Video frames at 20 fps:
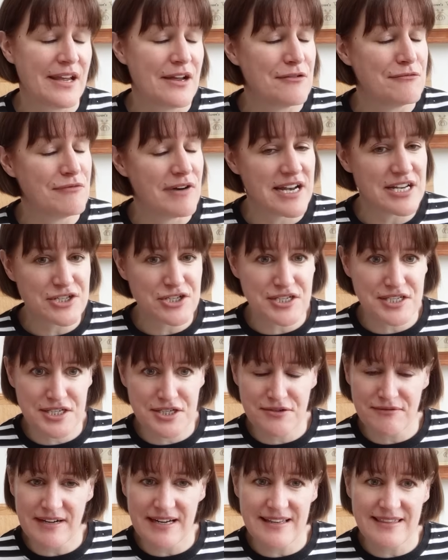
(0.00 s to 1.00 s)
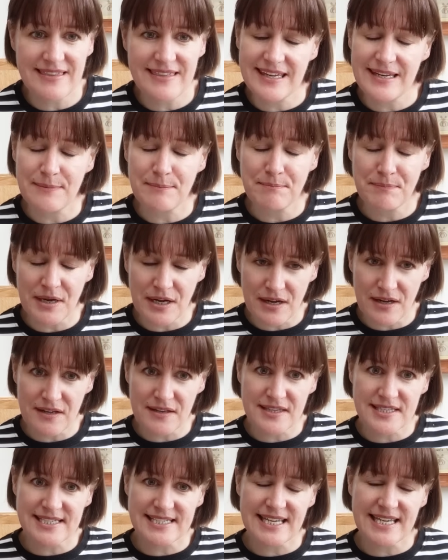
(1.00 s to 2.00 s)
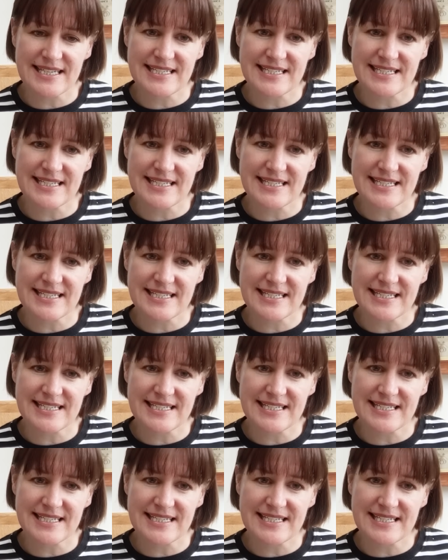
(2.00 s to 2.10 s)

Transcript: registering the births,